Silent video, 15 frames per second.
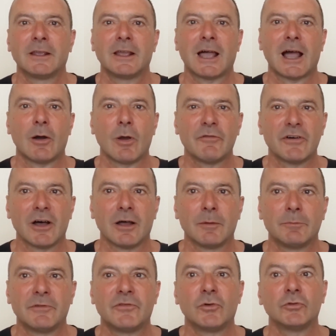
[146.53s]
However,
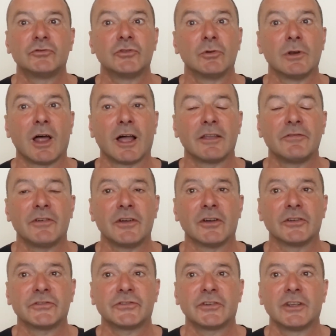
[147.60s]
before July
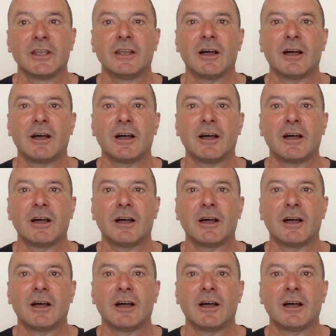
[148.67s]
1st,